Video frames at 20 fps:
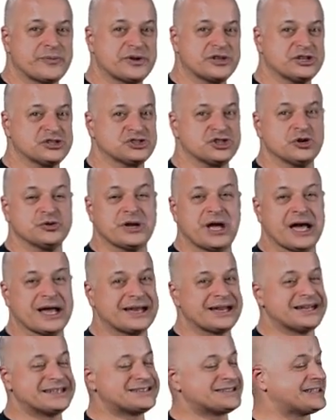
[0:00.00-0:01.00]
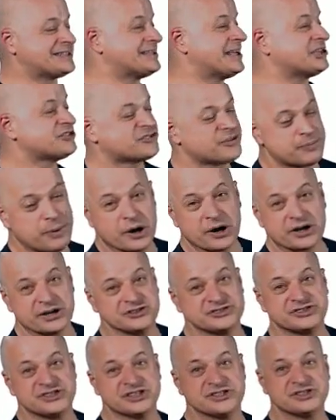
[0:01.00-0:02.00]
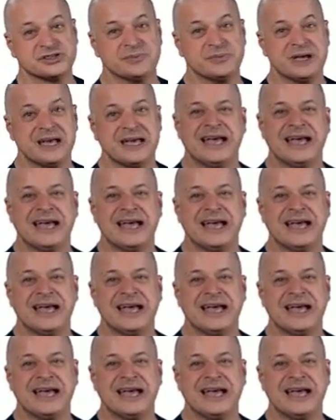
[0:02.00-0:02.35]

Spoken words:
There's no diagnostic test for Parkinsonism.